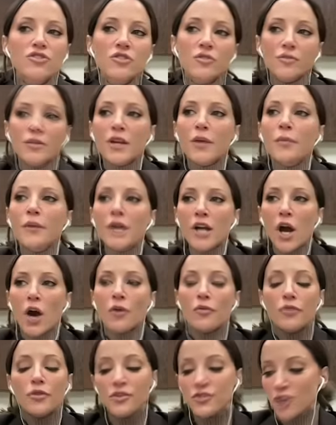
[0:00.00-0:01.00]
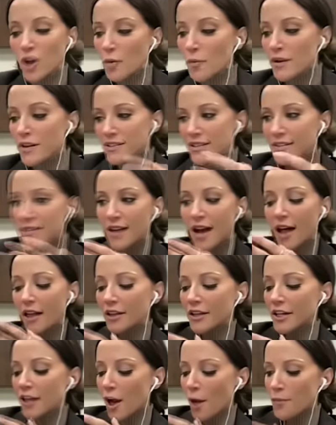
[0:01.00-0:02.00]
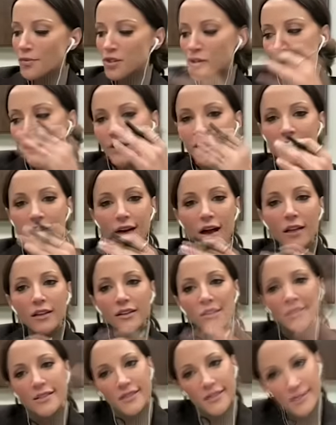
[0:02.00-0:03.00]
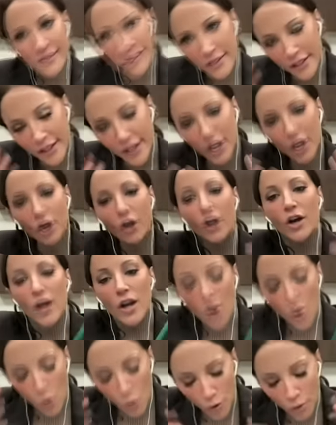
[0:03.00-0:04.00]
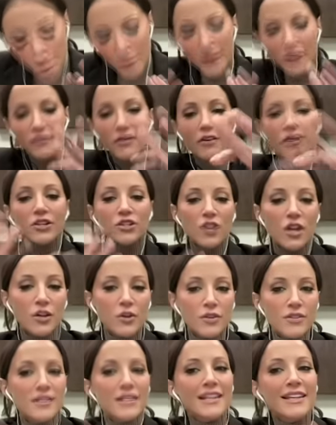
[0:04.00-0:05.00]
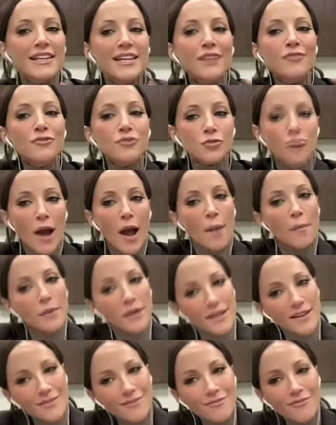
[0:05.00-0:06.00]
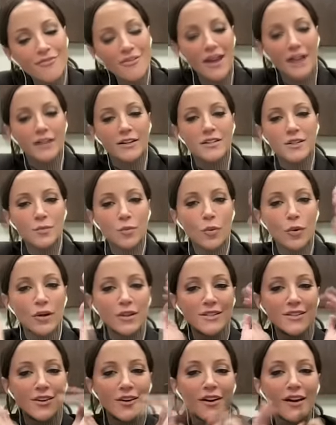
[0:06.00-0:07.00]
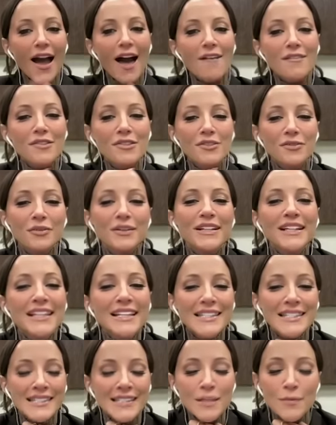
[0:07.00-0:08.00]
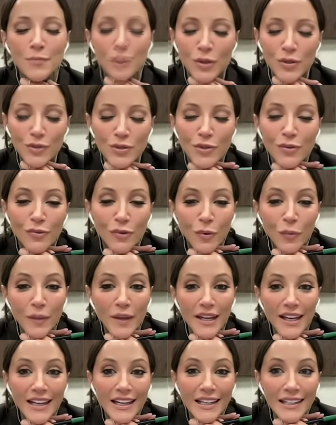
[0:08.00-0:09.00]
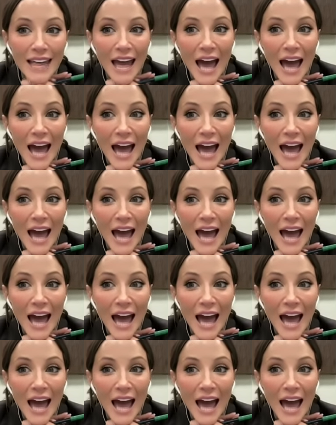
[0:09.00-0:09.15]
Here we go. The Starbucks has the holiday cups already. It's the holiday season here. We're being very generous and gift wrapping fantasy points. There you have it. 3 sleepers for Week 9.